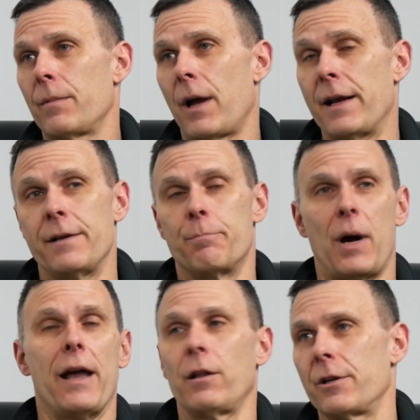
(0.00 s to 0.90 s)
I didn't
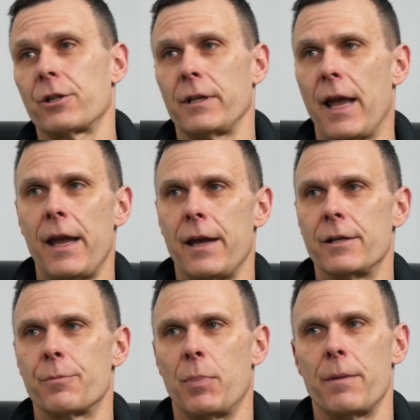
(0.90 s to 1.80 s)
biologically
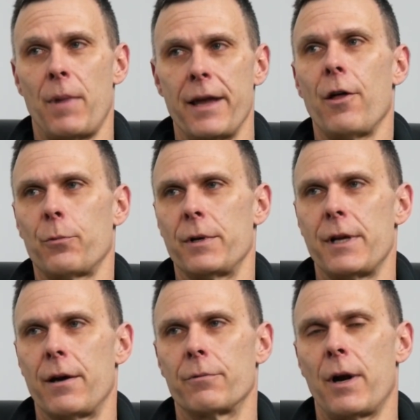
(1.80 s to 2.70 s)
age, but my health went
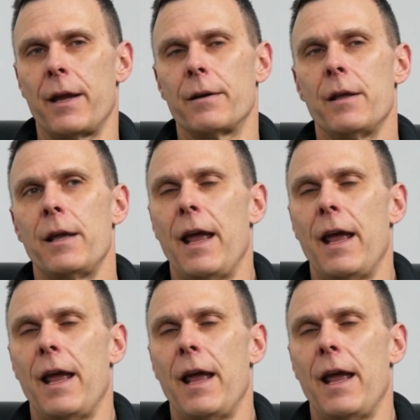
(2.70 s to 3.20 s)
down, right?